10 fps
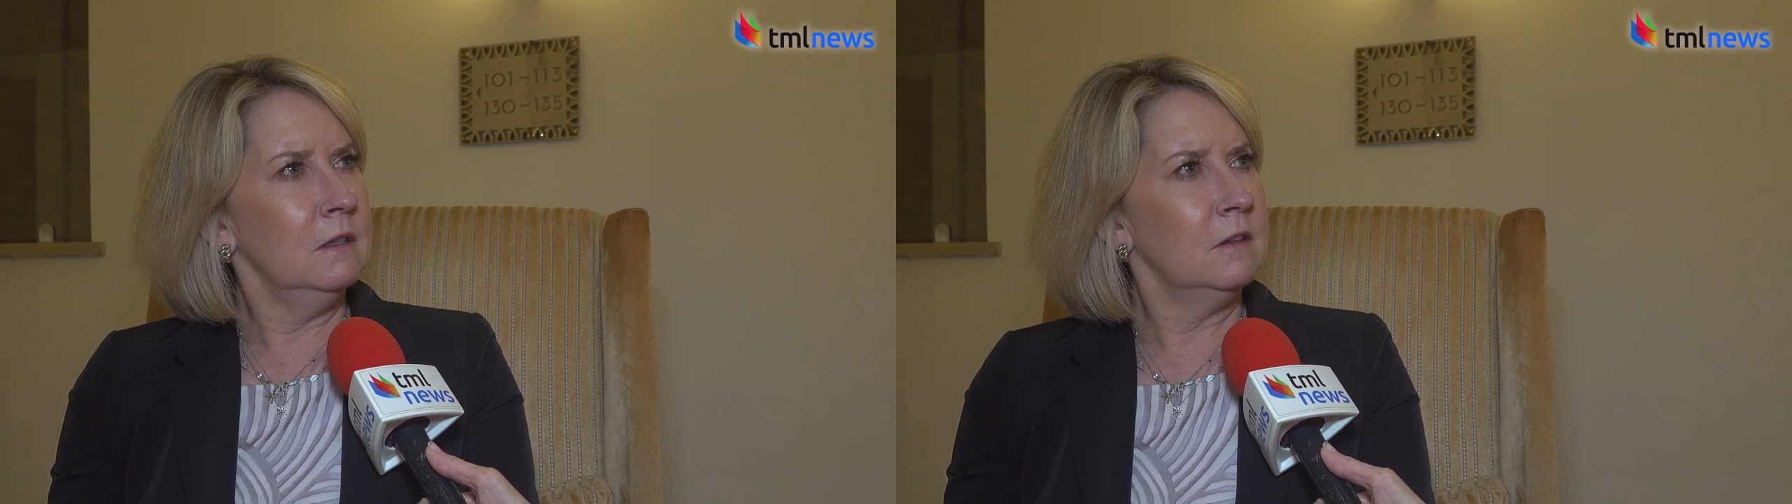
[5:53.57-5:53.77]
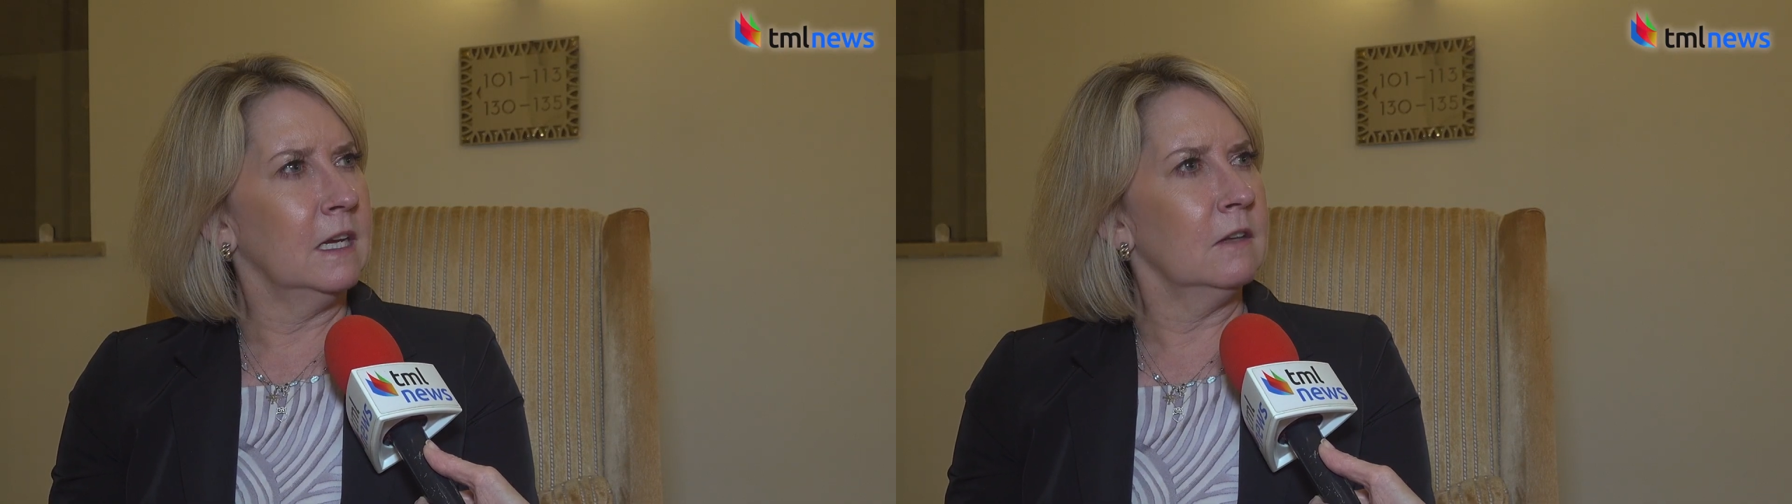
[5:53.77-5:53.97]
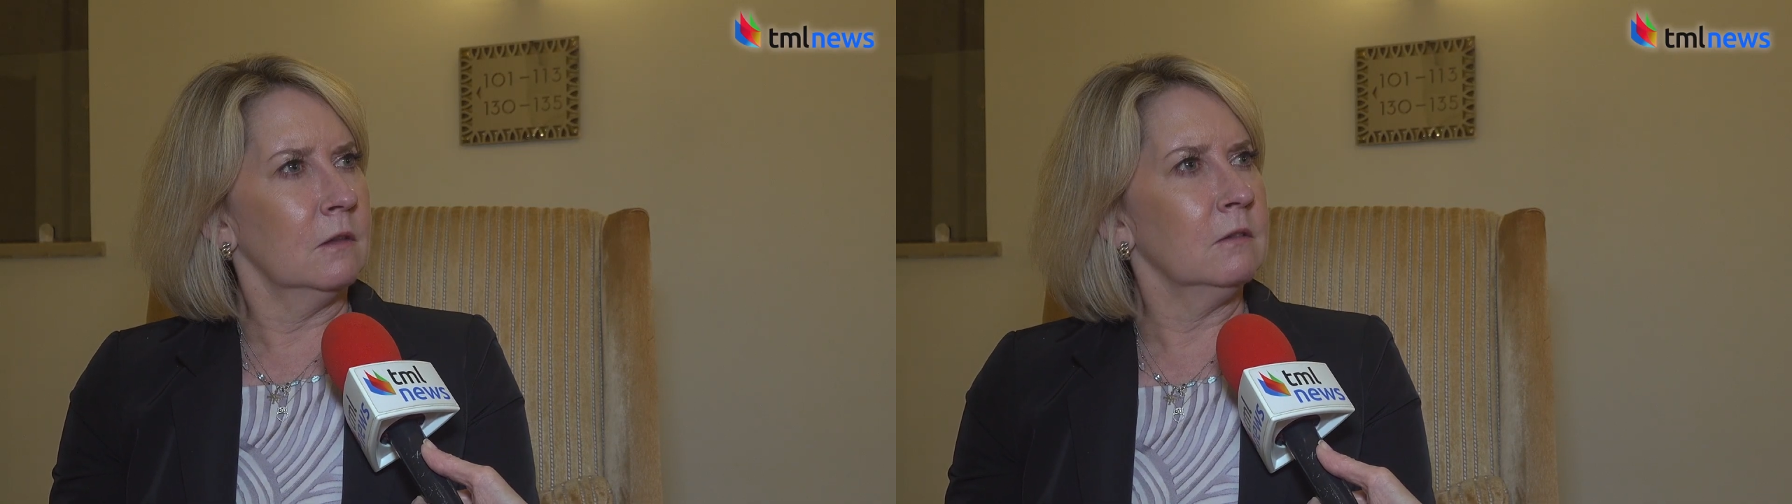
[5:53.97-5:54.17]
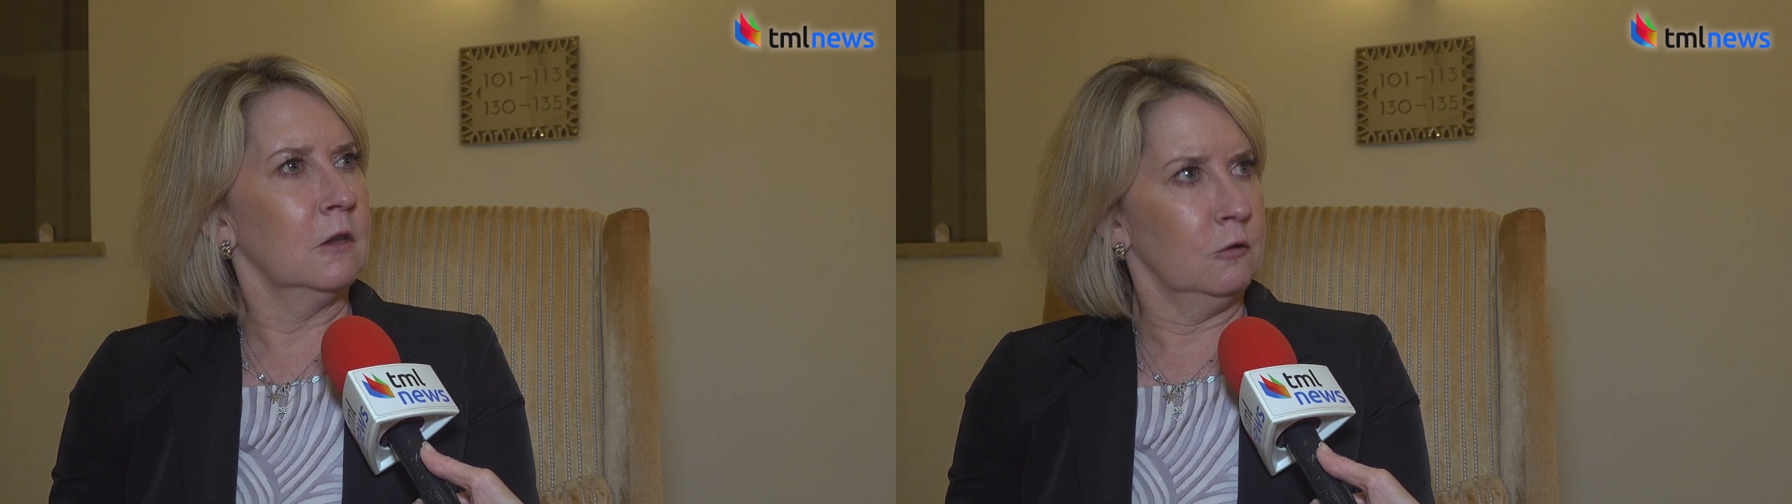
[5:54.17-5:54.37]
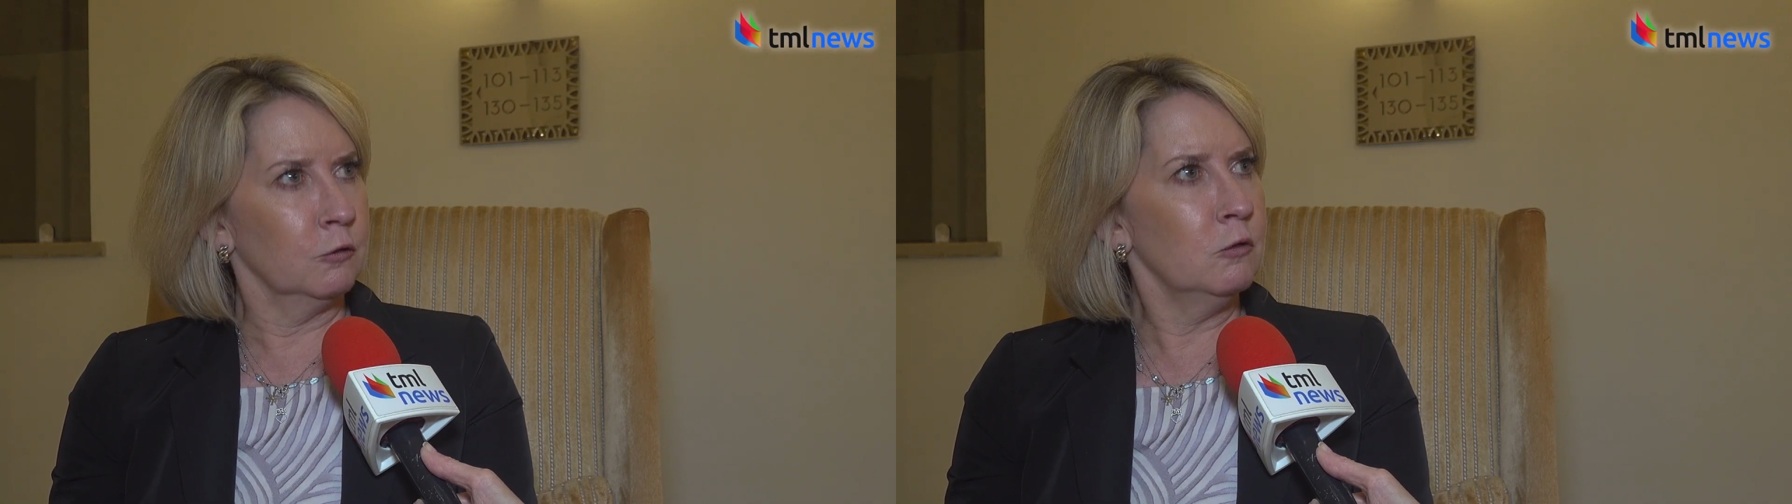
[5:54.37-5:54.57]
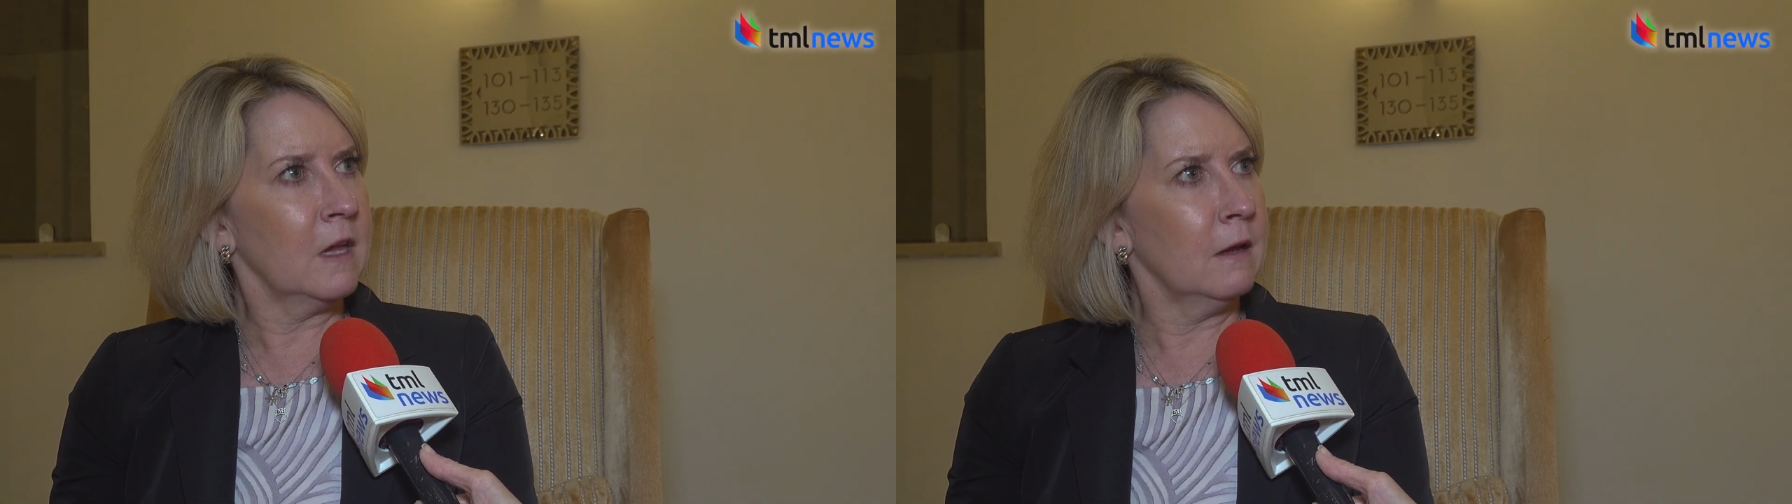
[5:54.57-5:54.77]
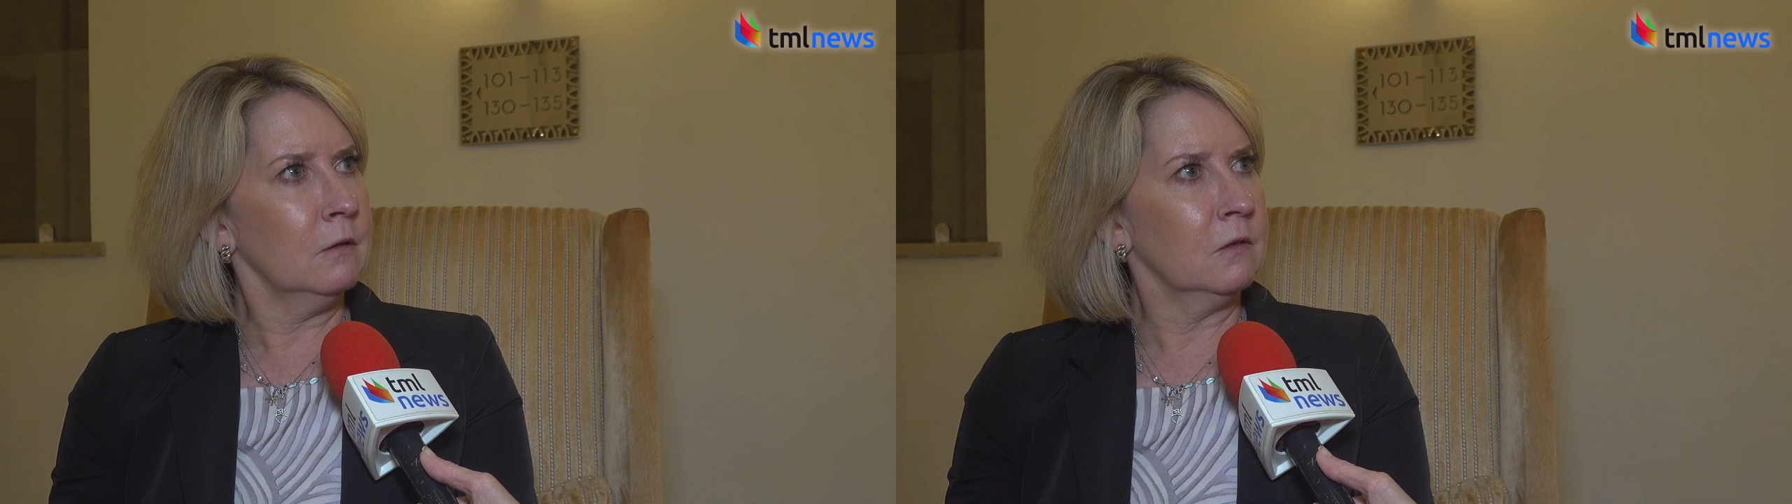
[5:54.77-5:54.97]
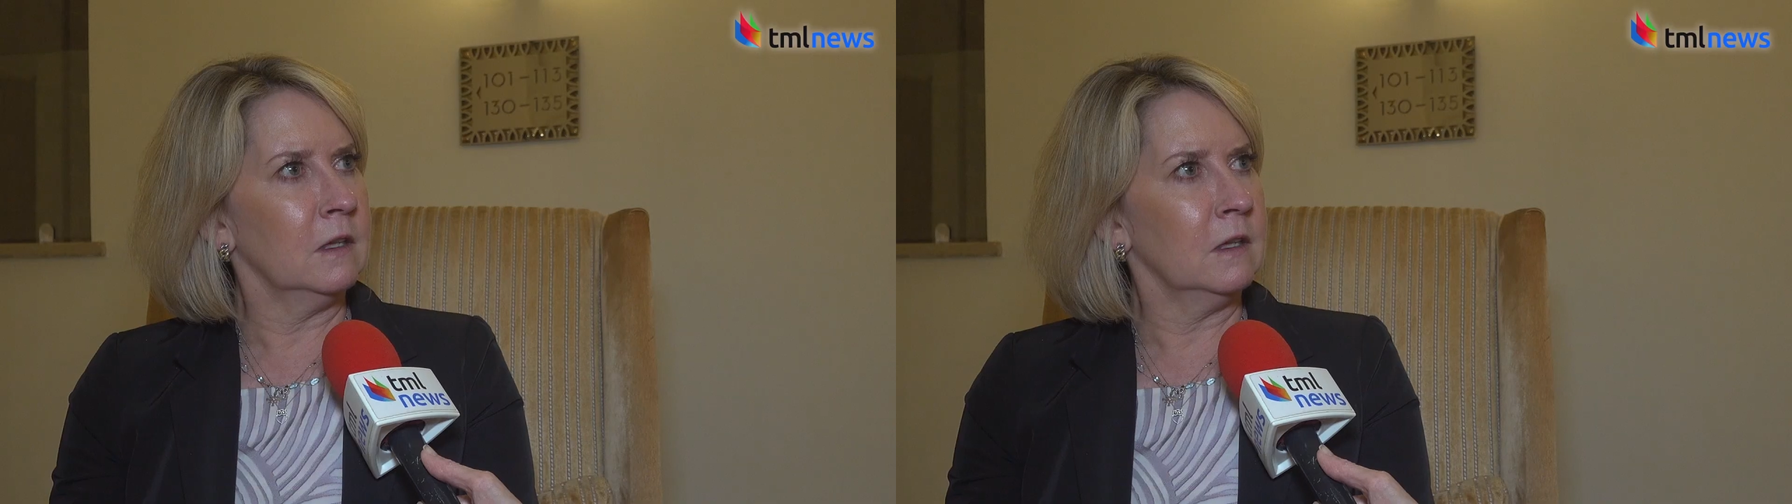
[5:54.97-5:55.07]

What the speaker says: to get the truth out.